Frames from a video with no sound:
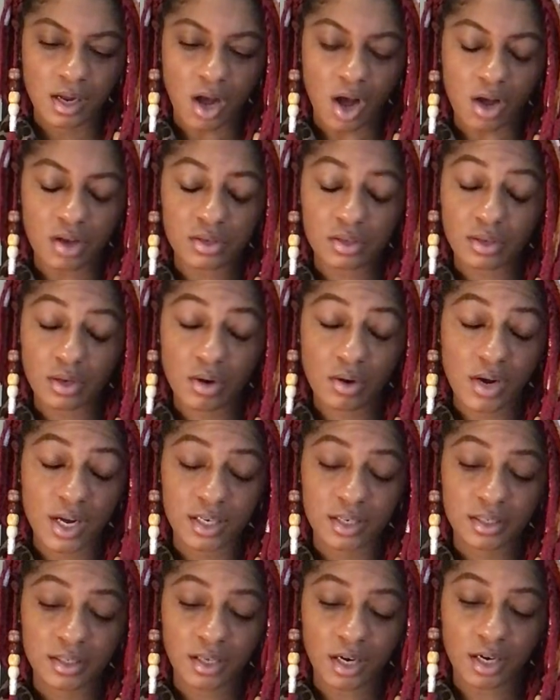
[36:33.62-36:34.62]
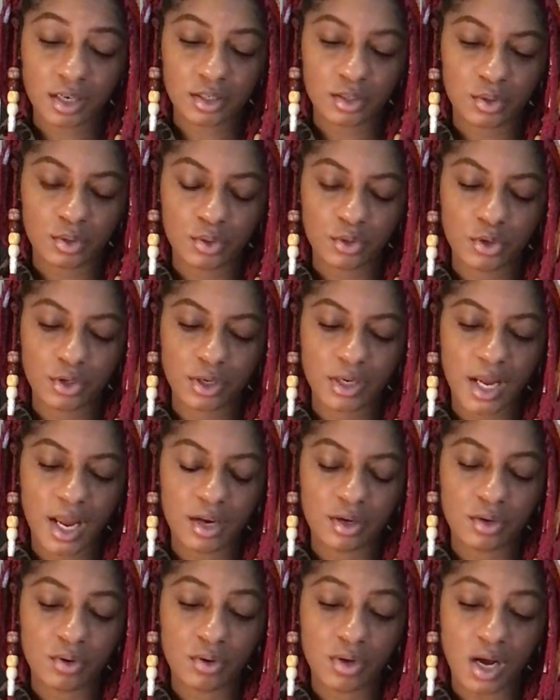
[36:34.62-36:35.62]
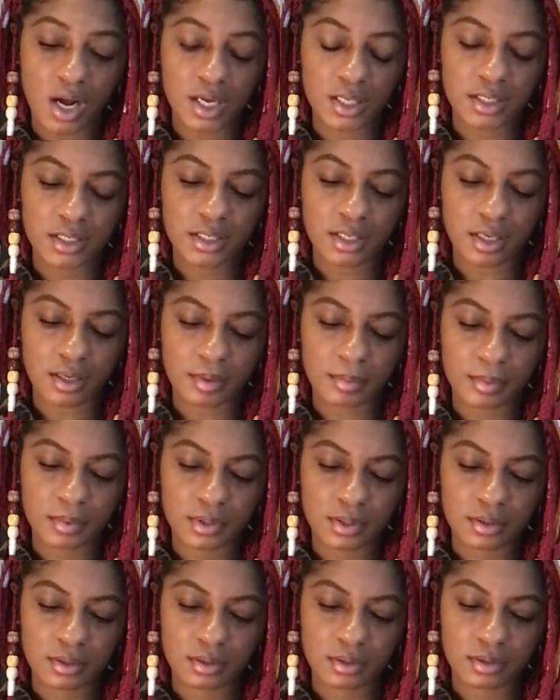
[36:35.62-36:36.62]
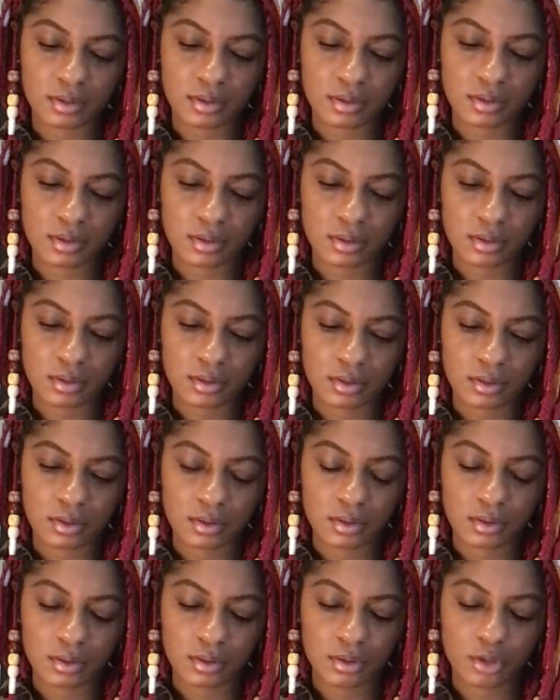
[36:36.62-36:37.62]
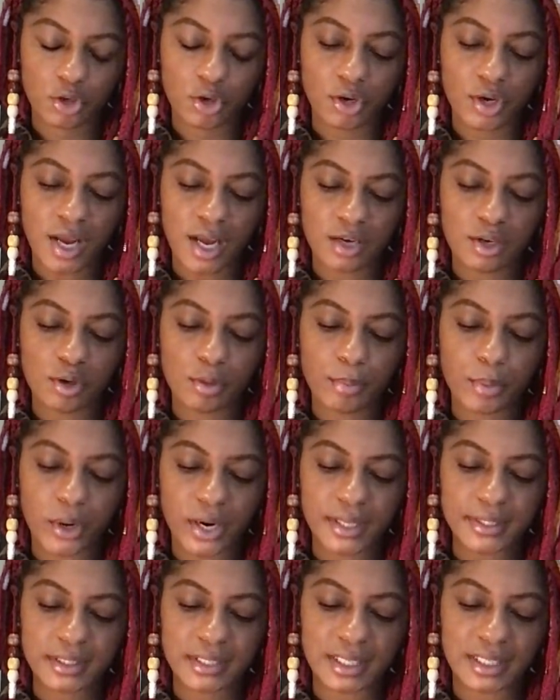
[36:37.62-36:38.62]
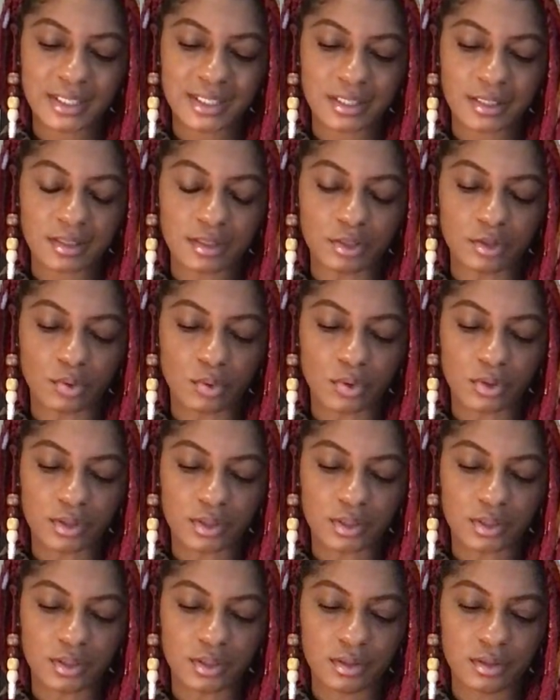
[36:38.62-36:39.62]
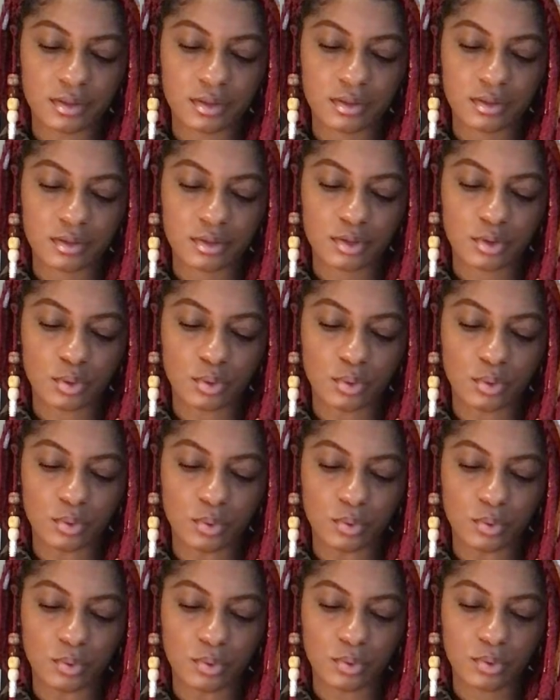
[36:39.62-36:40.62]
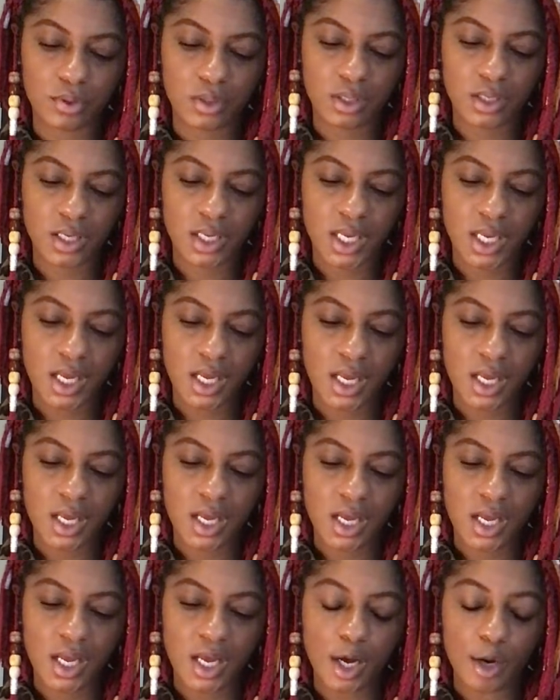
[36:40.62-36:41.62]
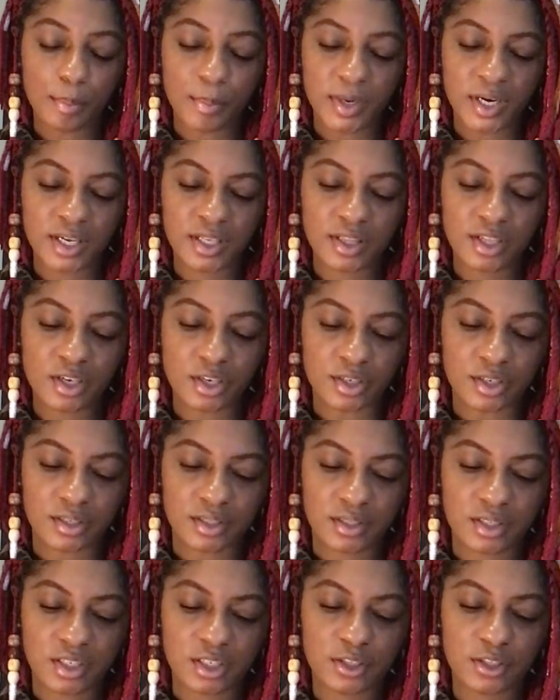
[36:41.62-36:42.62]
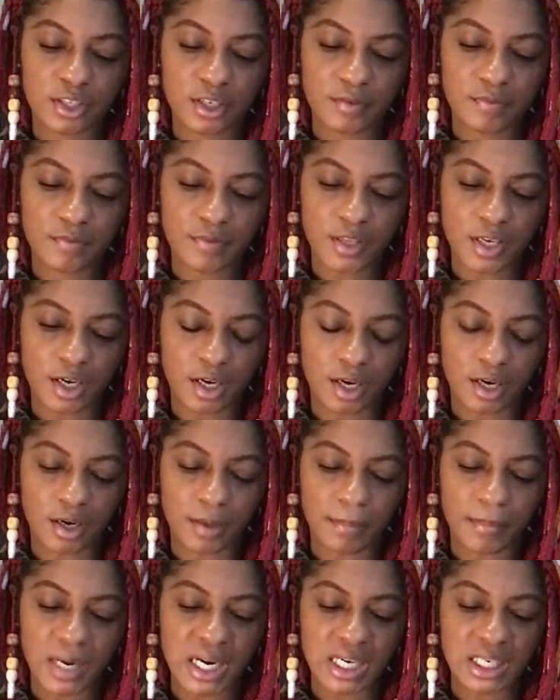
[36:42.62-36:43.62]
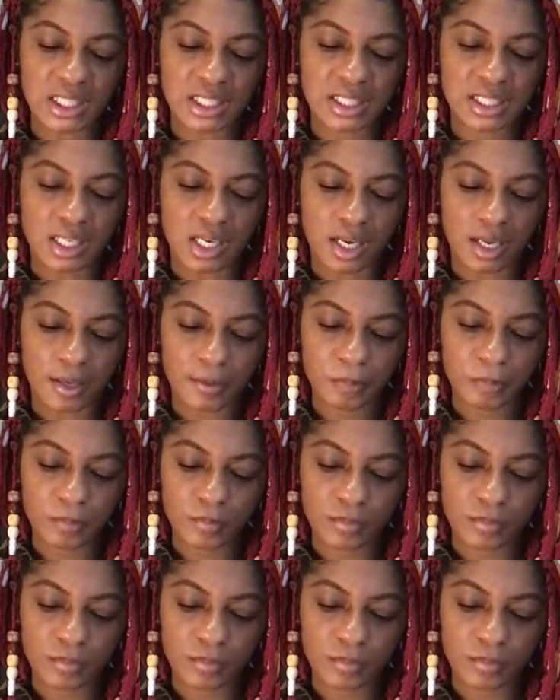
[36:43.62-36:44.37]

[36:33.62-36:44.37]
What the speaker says: Also, I just heard to create new concepts, create new processes in order to help others to shift their mindset.